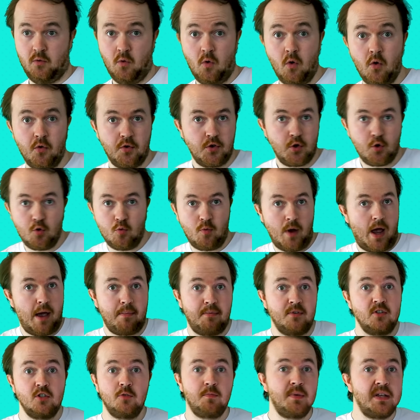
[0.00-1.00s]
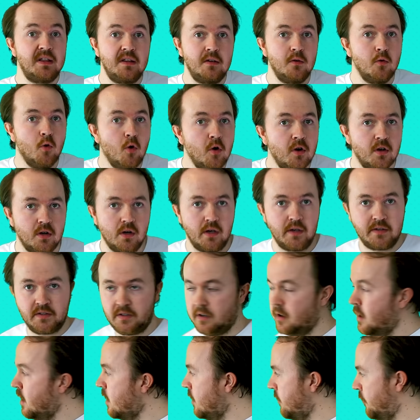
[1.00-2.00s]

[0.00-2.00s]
or you happen to be the organizer